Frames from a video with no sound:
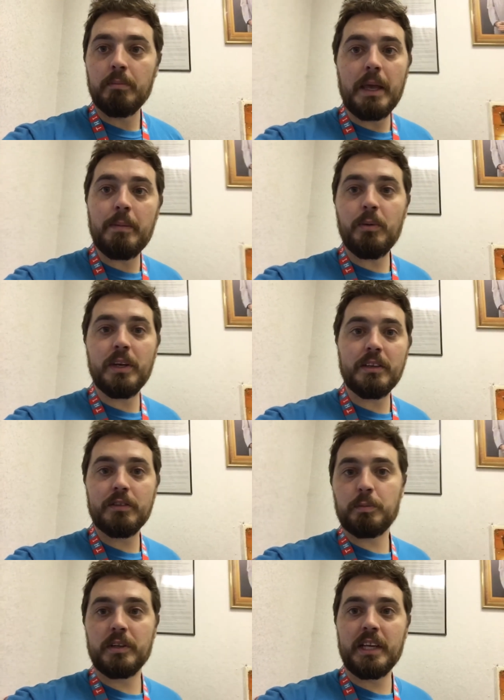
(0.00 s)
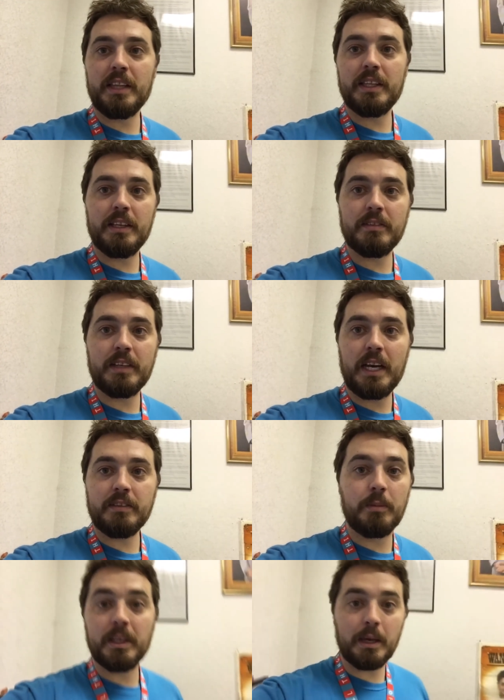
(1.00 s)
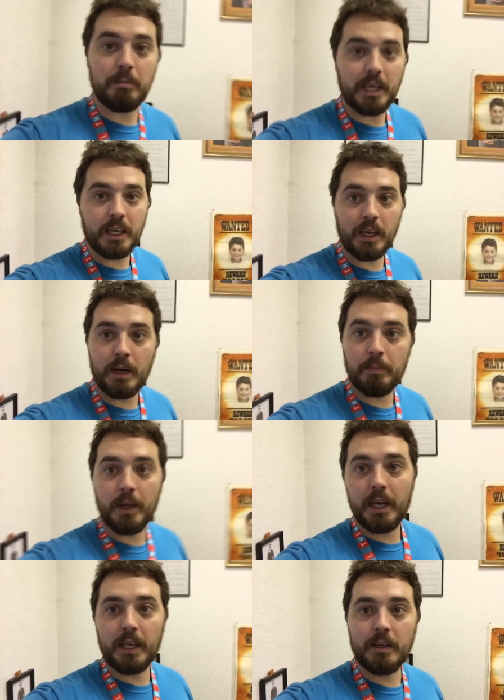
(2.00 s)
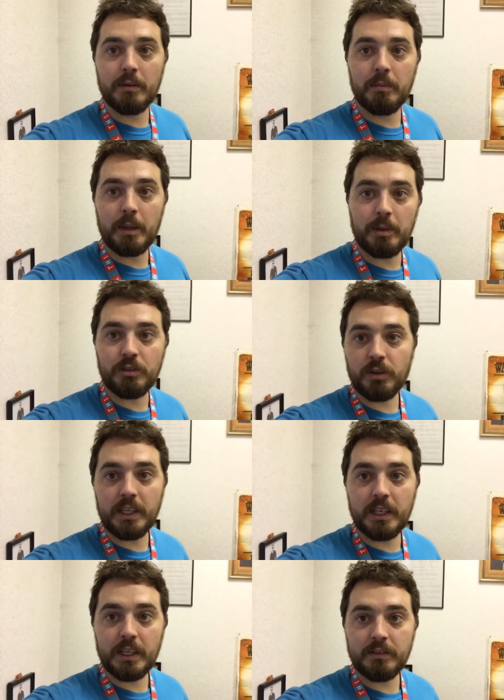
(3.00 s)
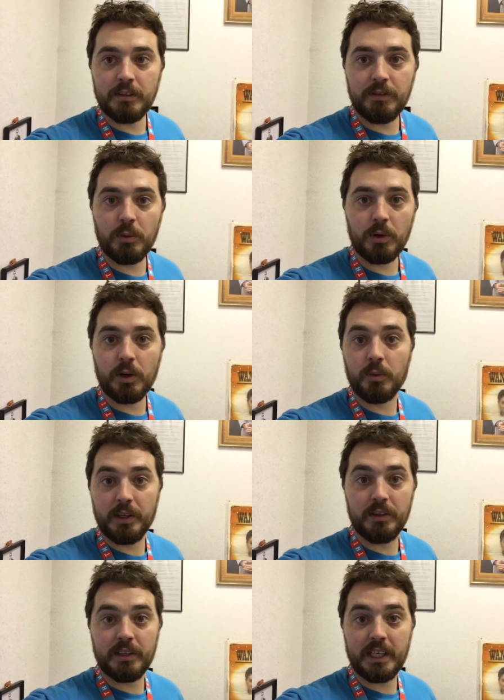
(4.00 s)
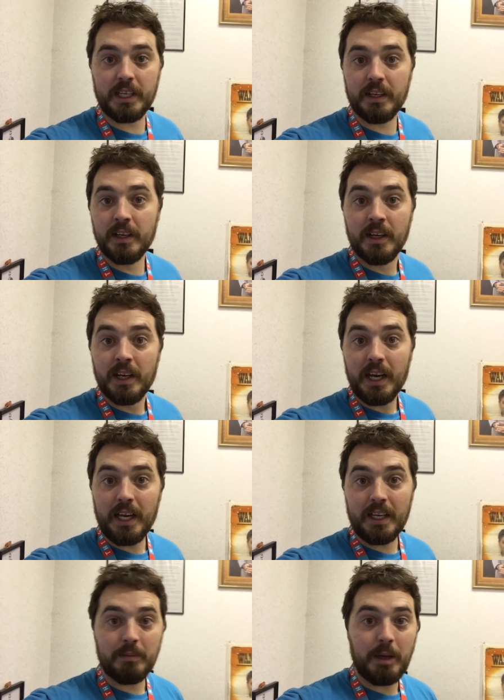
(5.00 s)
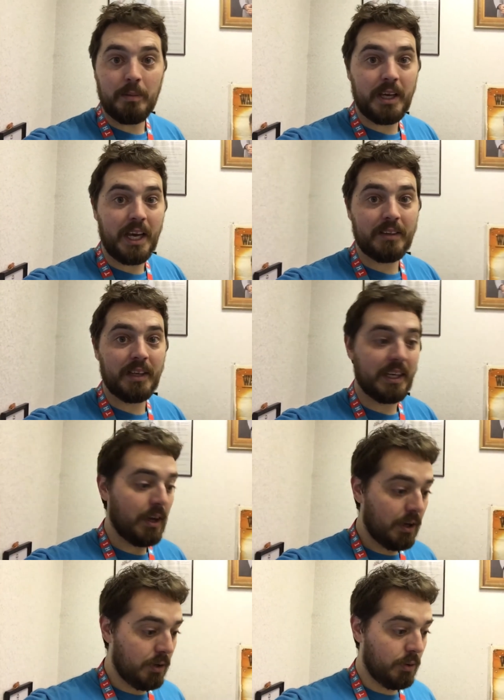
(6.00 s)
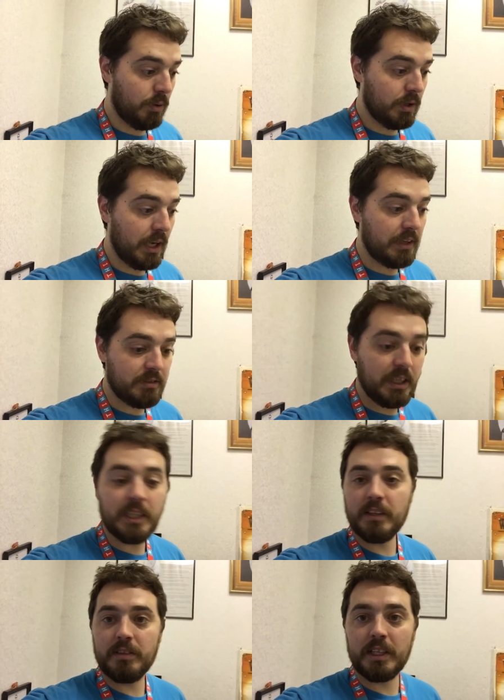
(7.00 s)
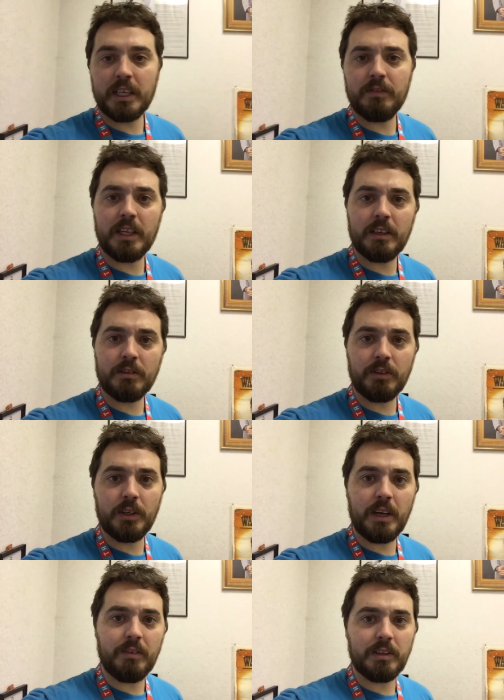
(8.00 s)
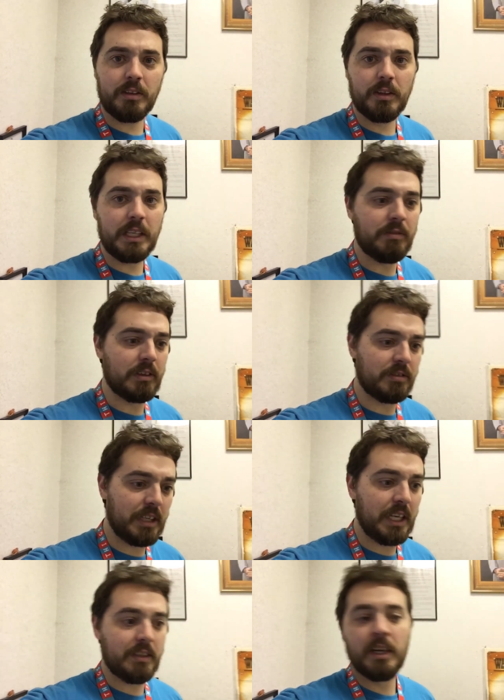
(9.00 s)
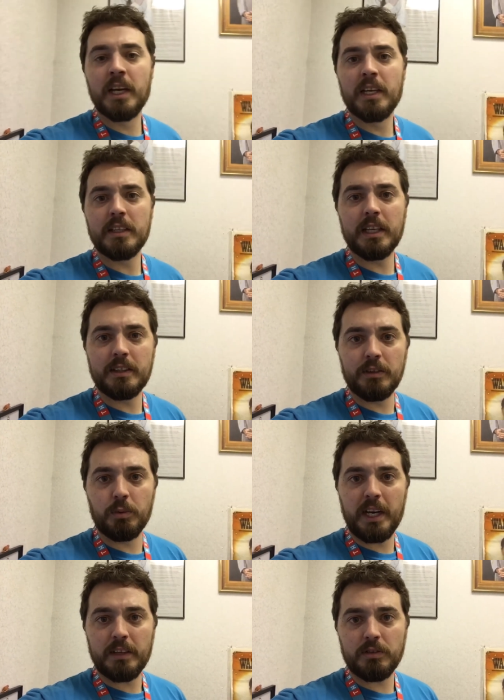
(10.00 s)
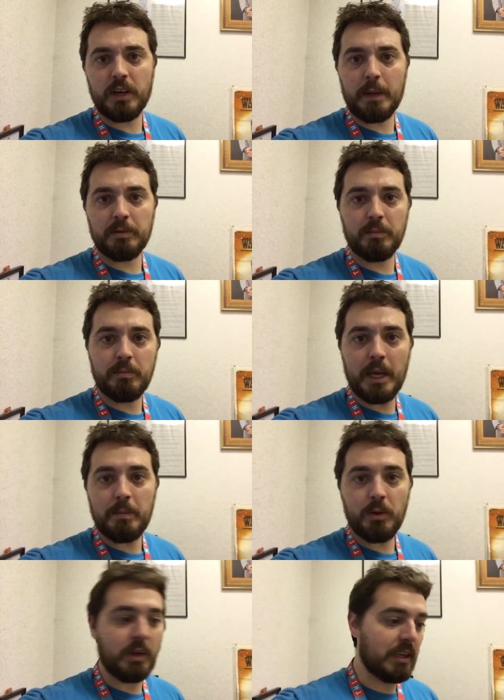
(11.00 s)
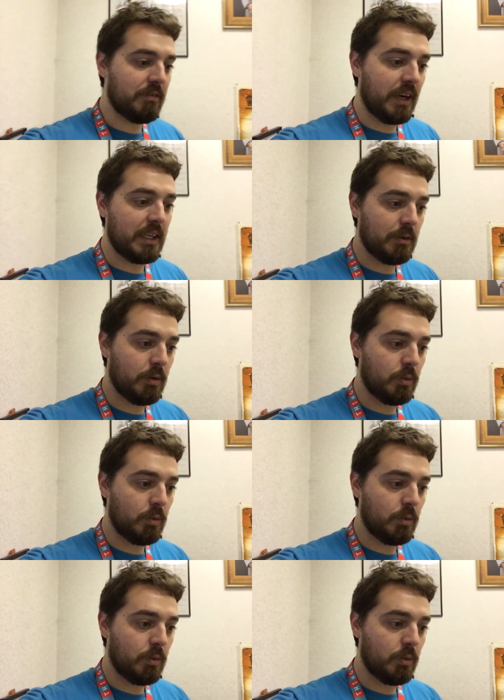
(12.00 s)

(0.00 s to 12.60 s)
maybe we can just pretend that it's not something I'm making up and maybe treat it as if it were a real thing, and maybe act like, oh, I see that it's an inconvenience for you having to leave the state to get these wax traps. Maybe we could find a